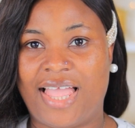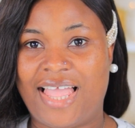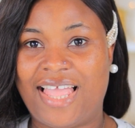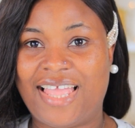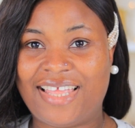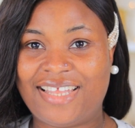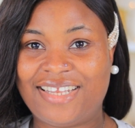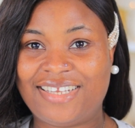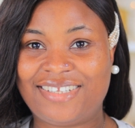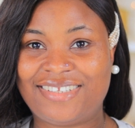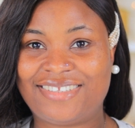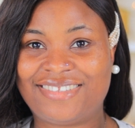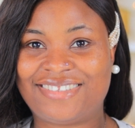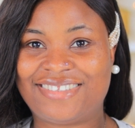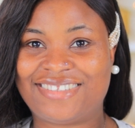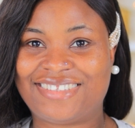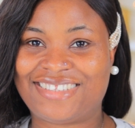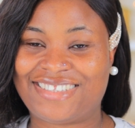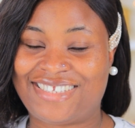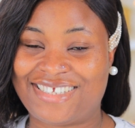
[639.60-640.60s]

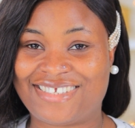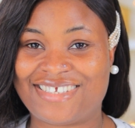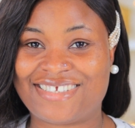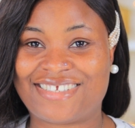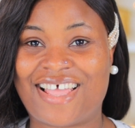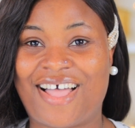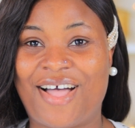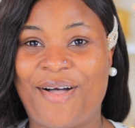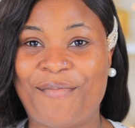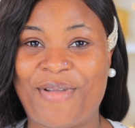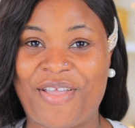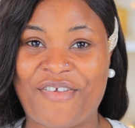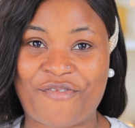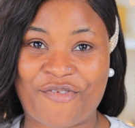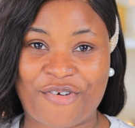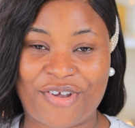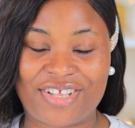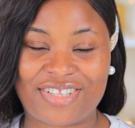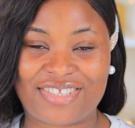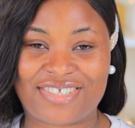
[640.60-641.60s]
And this is how my
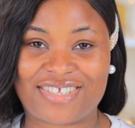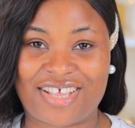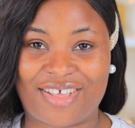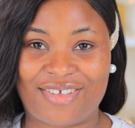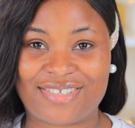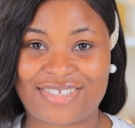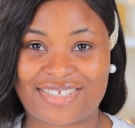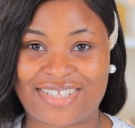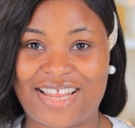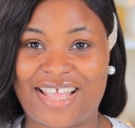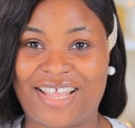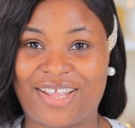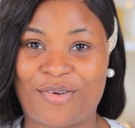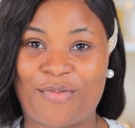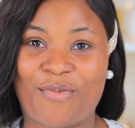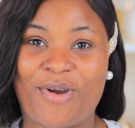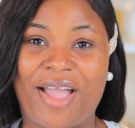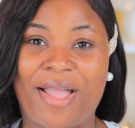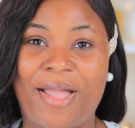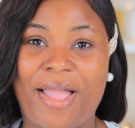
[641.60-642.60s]
voice sounds like
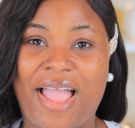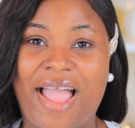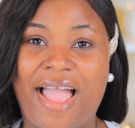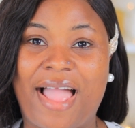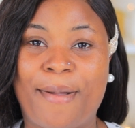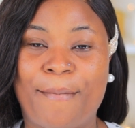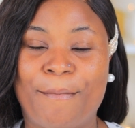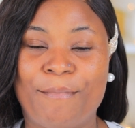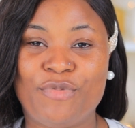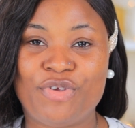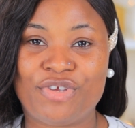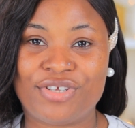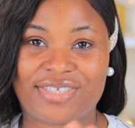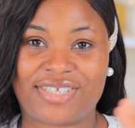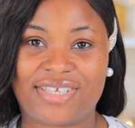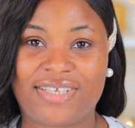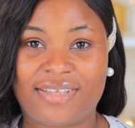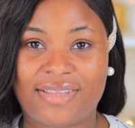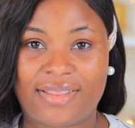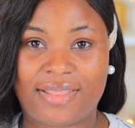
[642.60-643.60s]
while I'm
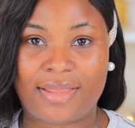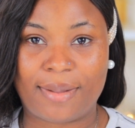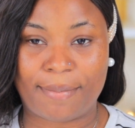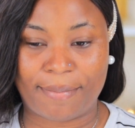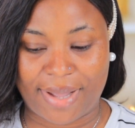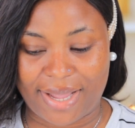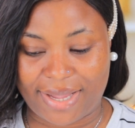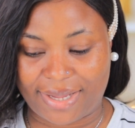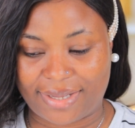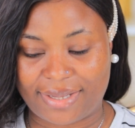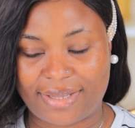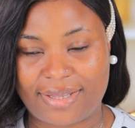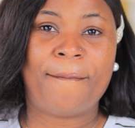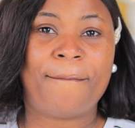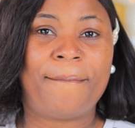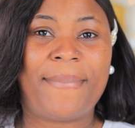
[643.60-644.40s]
using the mic.